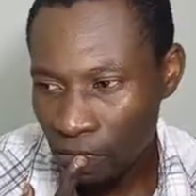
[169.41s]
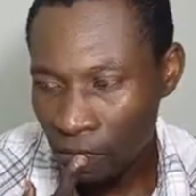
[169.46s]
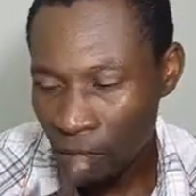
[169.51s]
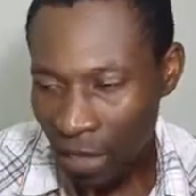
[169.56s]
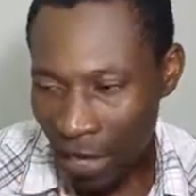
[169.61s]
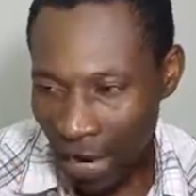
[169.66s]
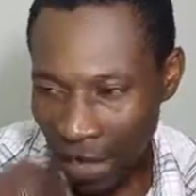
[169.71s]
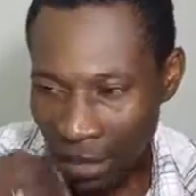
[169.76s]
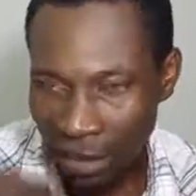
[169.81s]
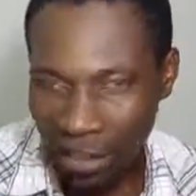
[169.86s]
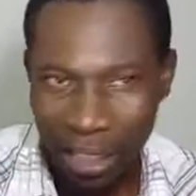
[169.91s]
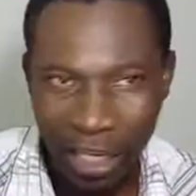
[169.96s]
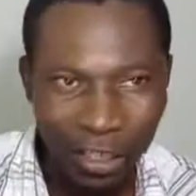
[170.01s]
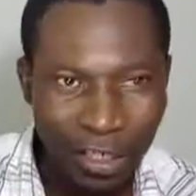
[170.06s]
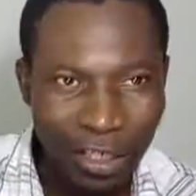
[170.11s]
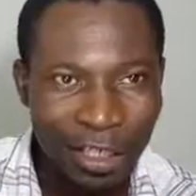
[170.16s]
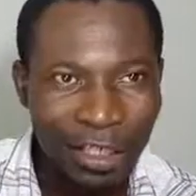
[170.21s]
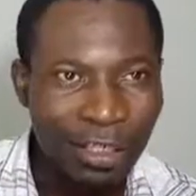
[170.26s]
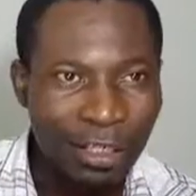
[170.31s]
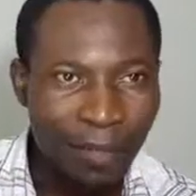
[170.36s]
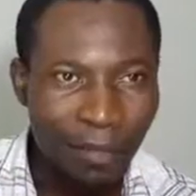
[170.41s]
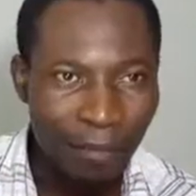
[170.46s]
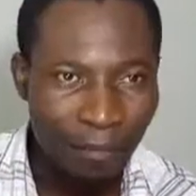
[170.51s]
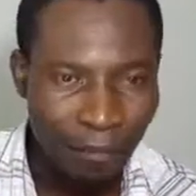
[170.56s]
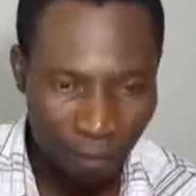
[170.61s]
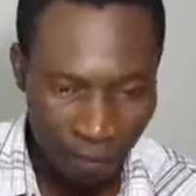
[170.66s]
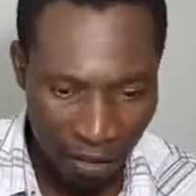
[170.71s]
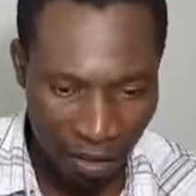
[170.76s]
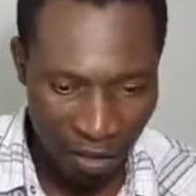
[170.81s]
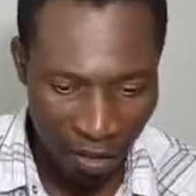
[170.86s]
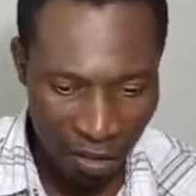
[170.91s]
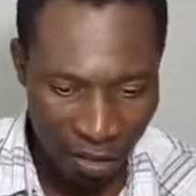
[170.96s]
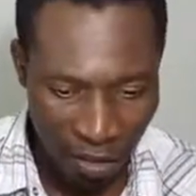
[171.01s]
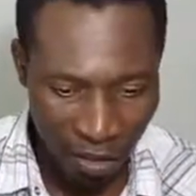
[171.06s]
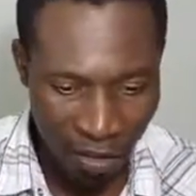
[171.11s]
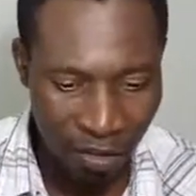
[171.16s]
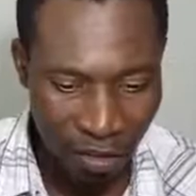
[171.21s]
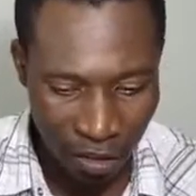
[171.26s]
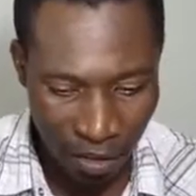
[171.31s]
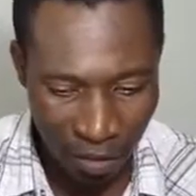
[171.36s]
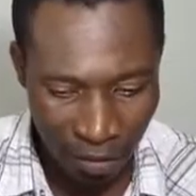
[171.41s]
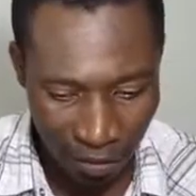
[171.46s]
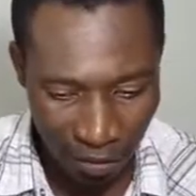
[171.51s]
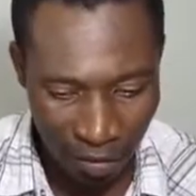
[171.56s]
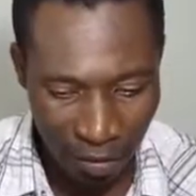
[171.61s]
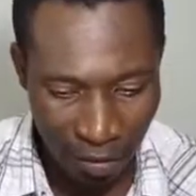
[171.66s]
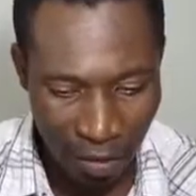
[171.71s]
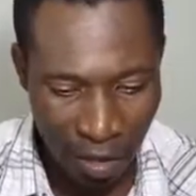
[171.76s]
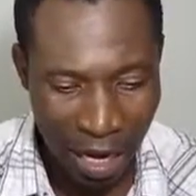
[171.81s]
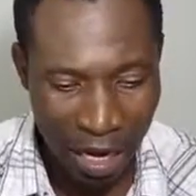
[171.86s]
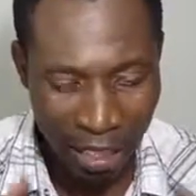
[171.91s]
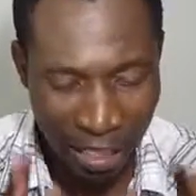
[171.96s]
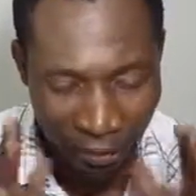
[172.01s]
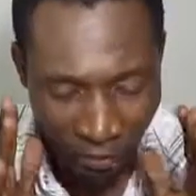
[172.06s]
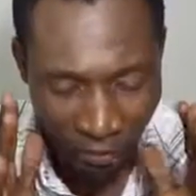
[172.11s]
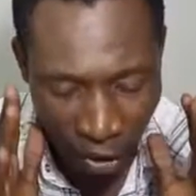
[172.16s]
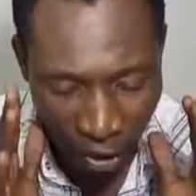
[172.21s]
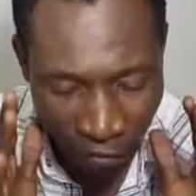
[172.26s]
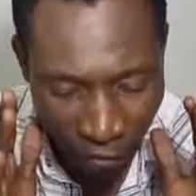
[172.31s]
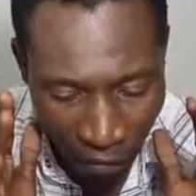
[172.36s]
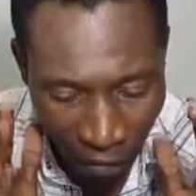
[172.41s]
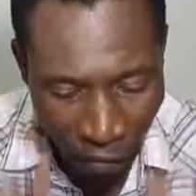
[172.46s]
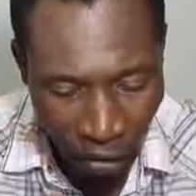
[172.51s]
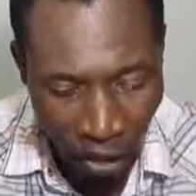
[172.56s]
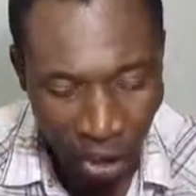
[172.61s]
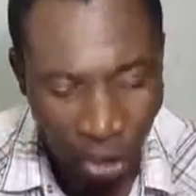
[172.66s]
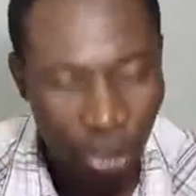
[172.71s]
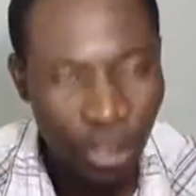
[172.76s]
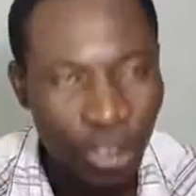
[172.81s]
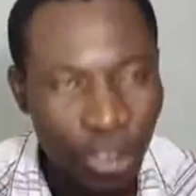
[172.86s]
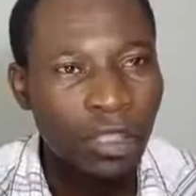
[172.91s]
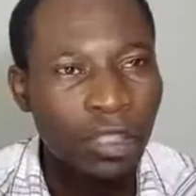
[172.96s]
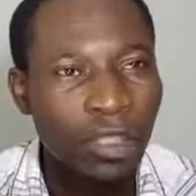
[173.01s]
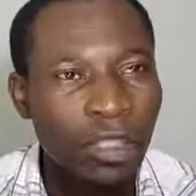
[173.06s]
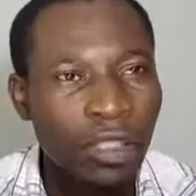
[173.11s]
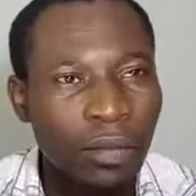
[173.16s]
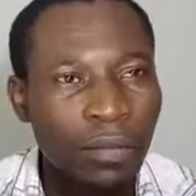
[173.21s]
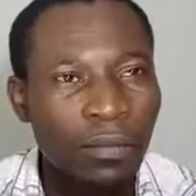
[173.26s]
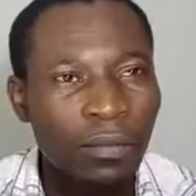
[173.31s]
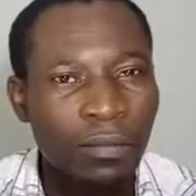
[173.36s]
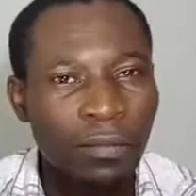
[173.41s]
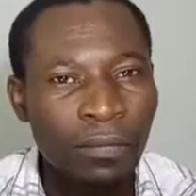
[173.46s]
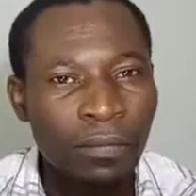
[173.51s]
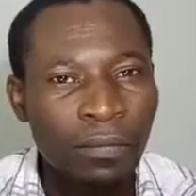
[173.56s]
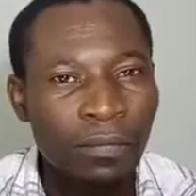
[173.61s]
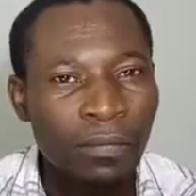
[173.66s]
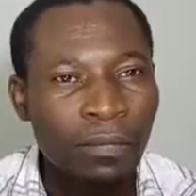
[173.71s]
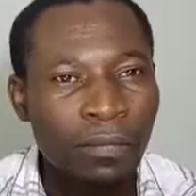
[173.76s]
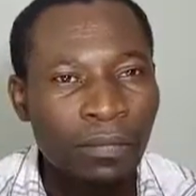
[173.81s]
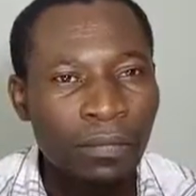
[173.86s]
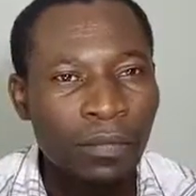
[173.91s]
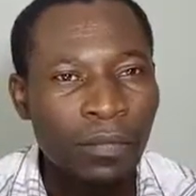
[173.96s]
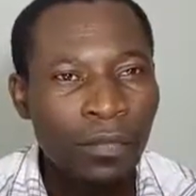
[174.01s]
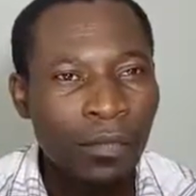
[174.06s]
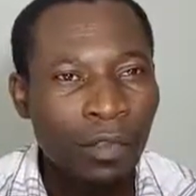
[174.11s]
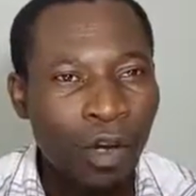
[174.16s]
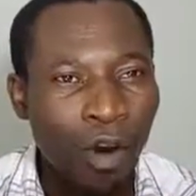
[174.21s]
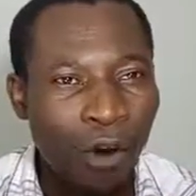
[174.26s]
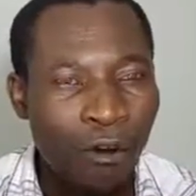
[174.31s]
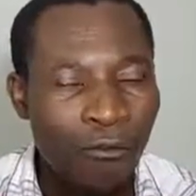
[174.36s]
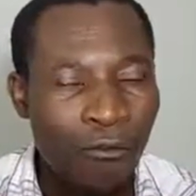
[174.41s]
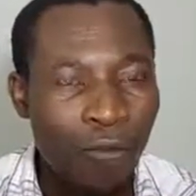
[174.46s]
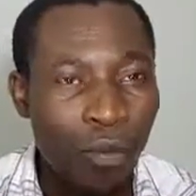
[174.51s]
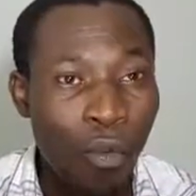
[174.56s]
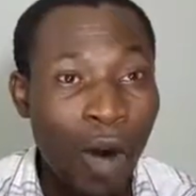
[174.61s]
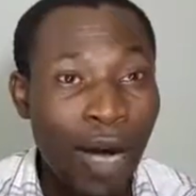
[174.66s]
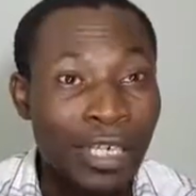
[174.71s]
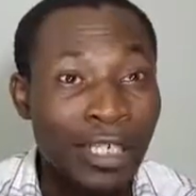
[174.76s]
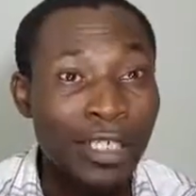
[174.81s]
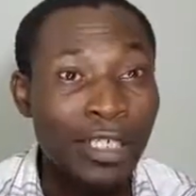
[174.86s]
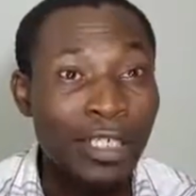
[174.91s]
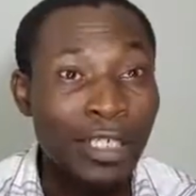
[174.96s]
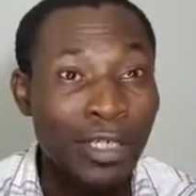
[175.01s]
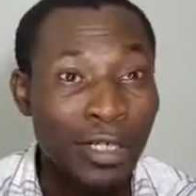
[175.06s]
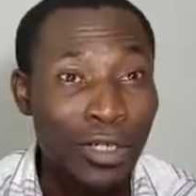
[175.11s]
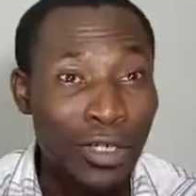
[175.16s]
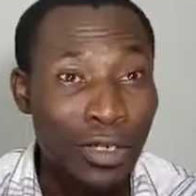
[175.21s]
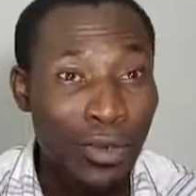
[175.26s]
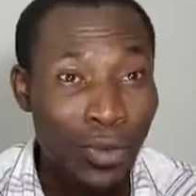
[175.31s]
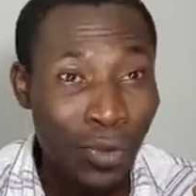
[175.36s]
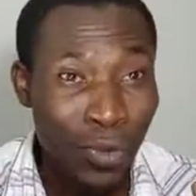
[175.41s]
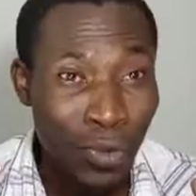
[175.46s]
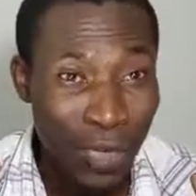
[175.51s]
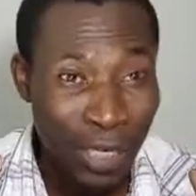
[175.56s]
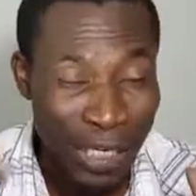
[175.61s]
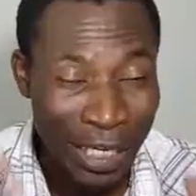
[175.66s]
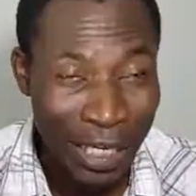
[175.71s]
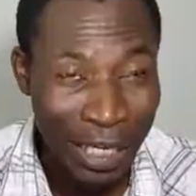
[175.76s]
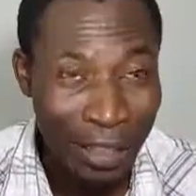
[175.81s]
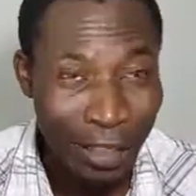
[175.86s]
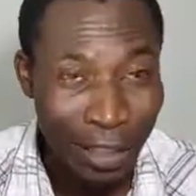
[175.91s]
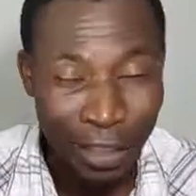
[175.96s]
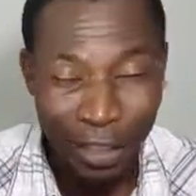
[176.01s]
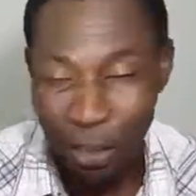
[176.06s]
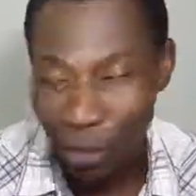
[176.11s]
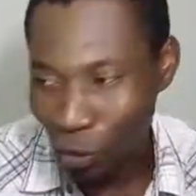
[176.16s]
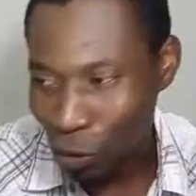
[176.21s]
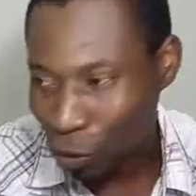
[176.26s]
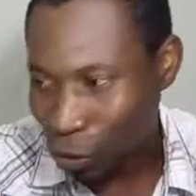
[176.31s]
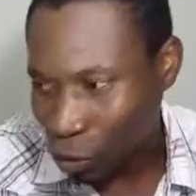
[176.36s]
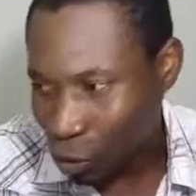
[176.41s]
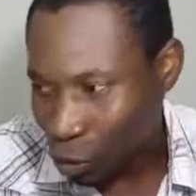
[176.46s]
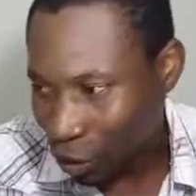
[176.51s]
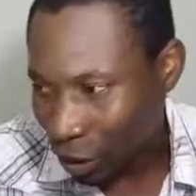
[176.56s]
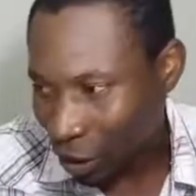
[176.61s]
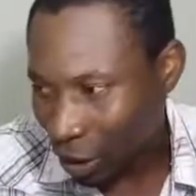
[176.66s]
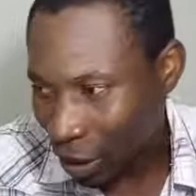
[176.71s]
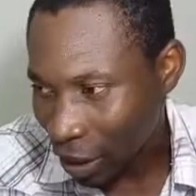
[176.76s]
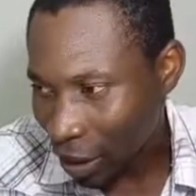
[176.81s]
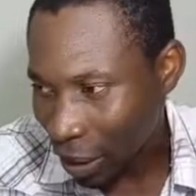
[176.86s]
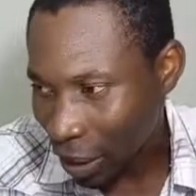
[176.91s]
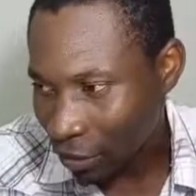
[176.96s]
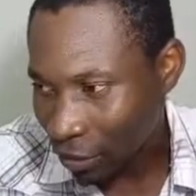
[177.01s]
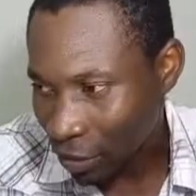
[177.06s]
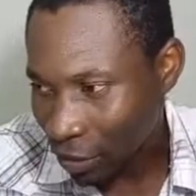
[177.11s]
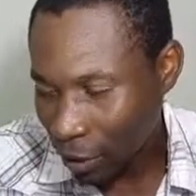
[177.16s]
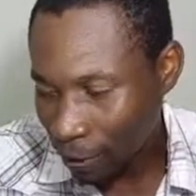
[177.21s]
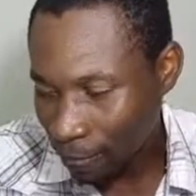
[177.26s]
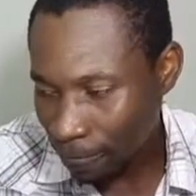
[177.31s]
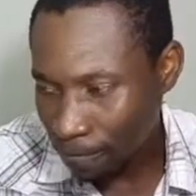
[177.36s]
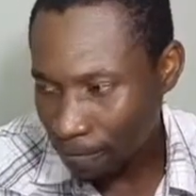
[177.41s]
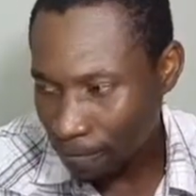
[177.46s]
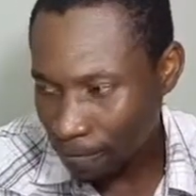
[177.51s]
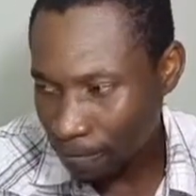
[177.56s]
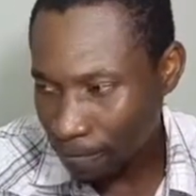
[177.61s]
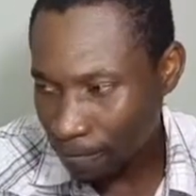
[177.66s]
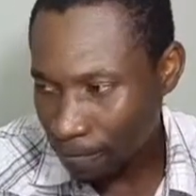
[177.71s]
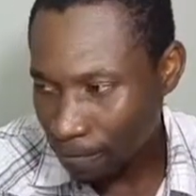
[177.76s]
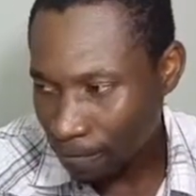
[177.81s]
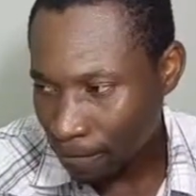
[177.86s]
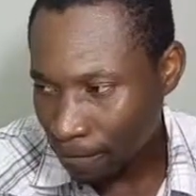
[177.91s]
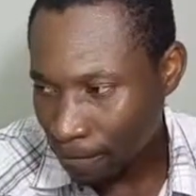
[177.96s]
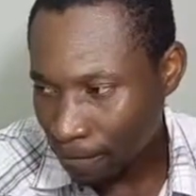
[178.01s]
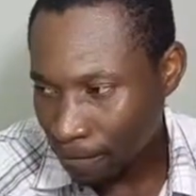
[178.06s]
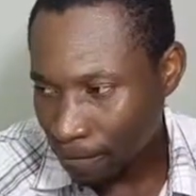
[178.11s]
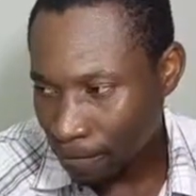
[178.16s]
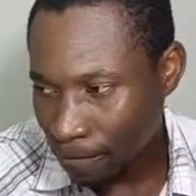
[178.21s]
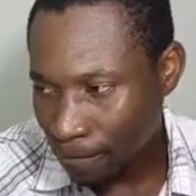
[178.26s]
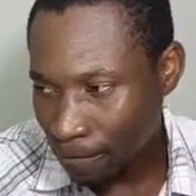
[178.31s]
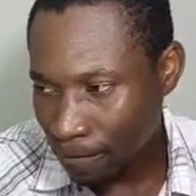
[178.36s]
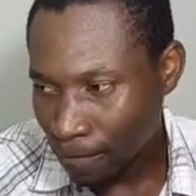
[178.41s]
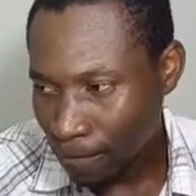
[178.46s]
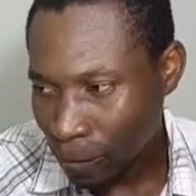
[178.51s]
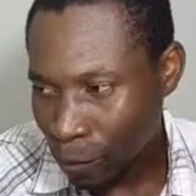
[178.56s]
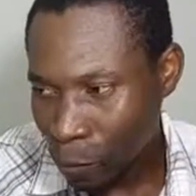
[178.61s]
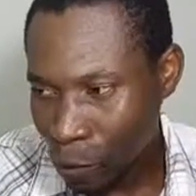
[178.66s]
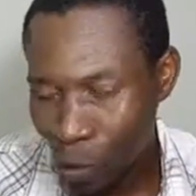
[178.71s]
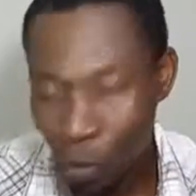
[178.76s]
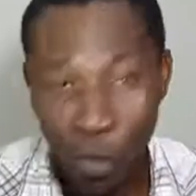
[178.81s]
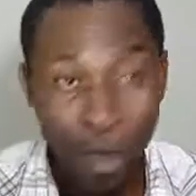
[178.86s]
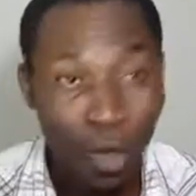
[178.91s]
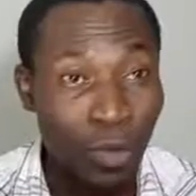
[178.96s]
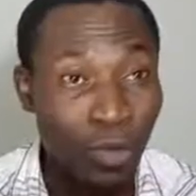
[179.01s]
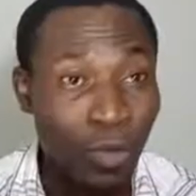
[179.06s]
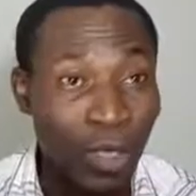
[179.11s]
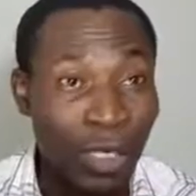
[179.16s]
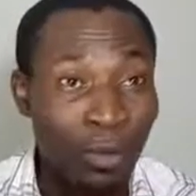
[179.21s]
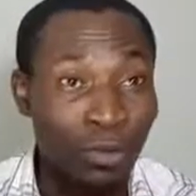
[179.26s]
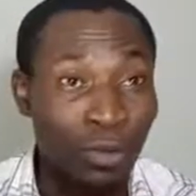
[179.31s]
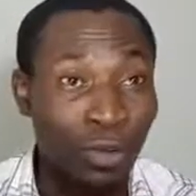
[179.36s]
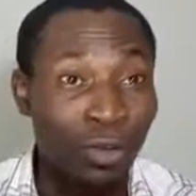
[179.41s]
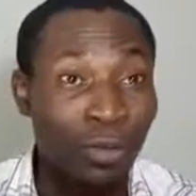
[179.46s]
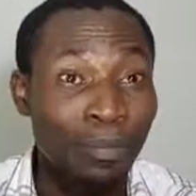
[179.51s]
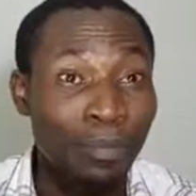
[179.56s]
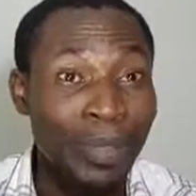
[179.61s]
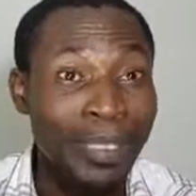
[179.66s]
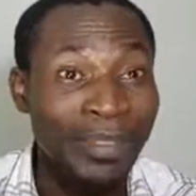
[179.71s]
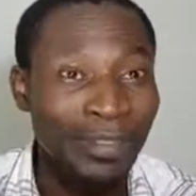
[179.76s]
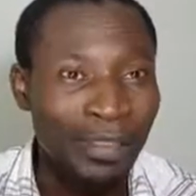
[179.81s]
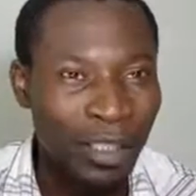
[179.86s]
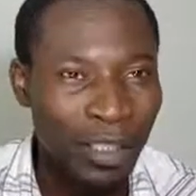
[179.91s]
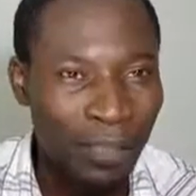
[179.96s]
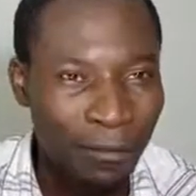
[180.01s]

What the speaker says: And yet, these things are the very foundations of what we get to do with our lives, what we're able to build,